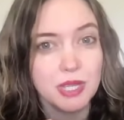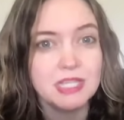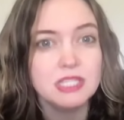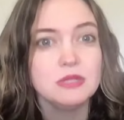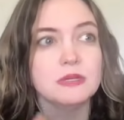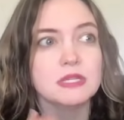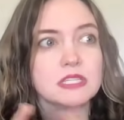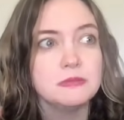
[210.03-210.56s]
way
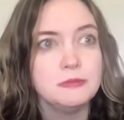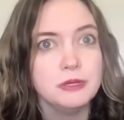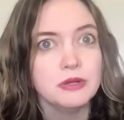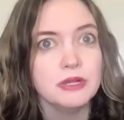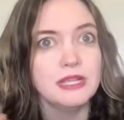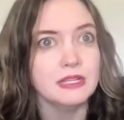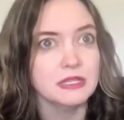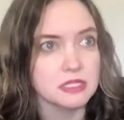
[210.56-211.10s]
to
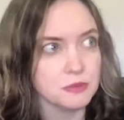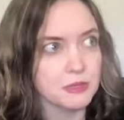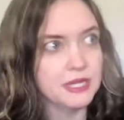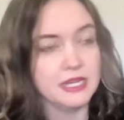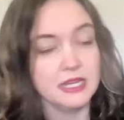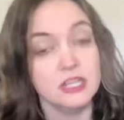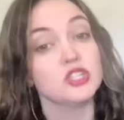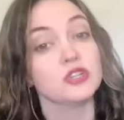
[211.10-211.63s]
experience
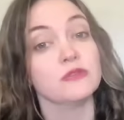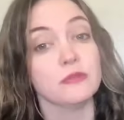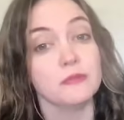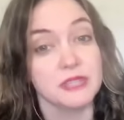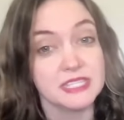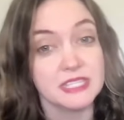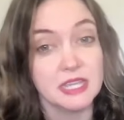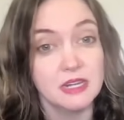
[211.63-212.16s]
radiation
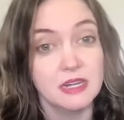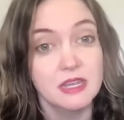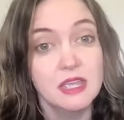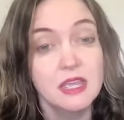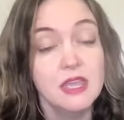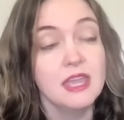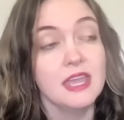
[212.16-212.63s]
from the sun.